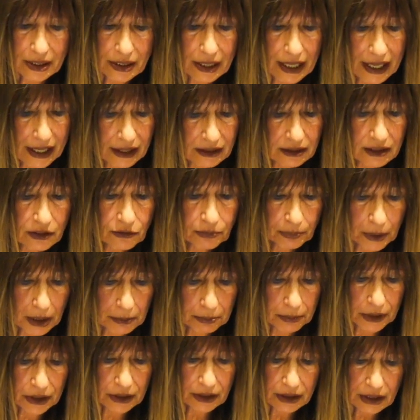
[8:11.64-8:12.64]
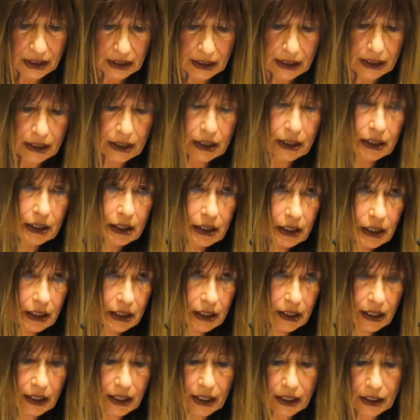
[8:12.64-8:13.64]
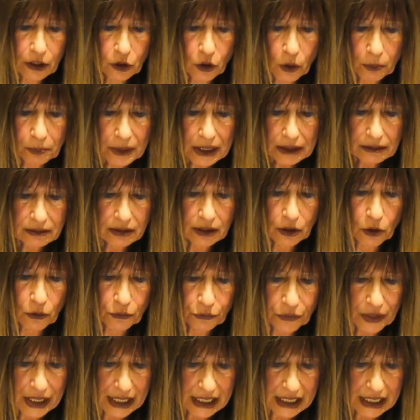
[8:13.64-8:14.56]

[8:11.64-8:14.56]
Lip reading: an active member in a committee of